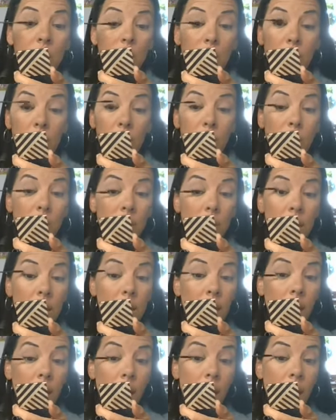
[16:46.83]
It
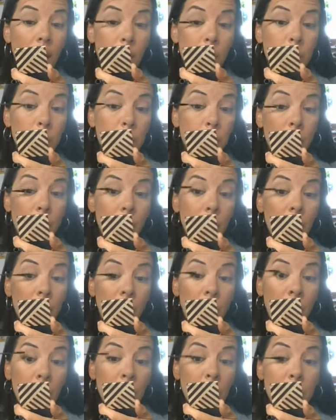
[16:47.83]
really
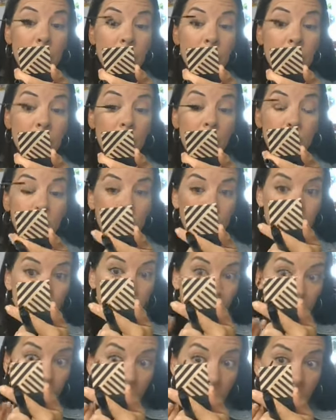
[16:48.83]
helps to open
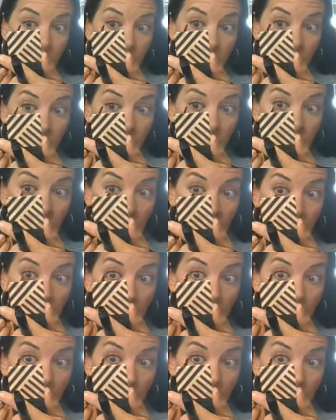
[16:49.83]
my eye.